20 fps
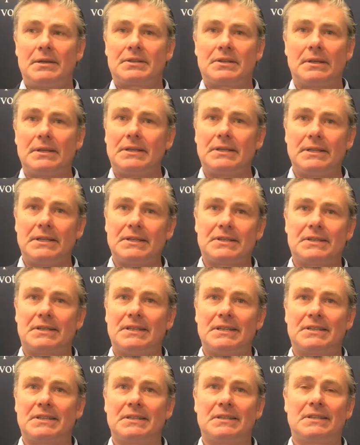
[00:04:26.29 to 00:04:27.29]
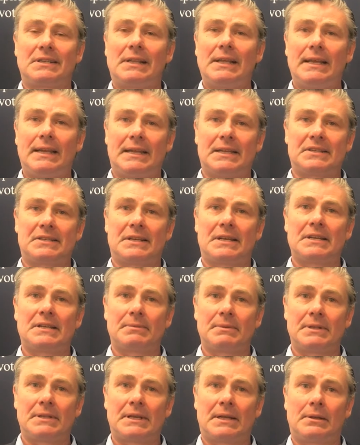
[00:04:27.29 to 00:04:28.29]
So this is clearly a
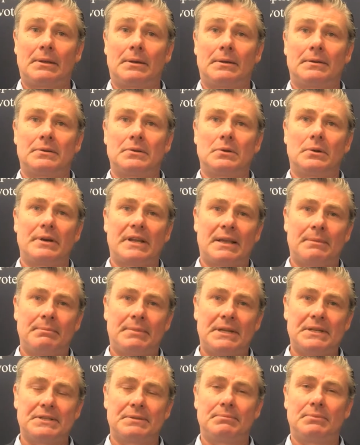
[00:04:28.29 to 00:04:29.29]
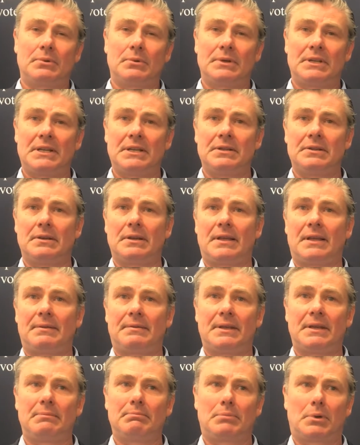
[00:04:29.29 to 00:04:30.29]
sentiment that a lot of Tory MPs have bought into. They
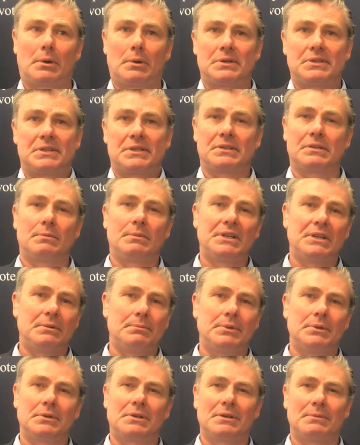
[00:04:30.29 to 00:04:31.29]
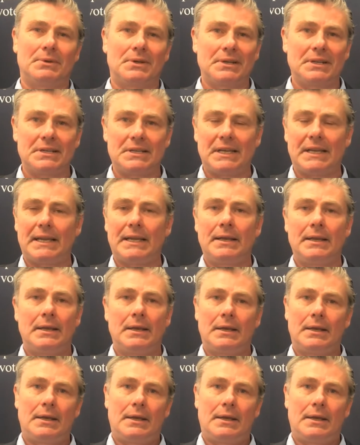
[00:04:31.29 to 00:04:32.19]
think Boris is a winnable commodity.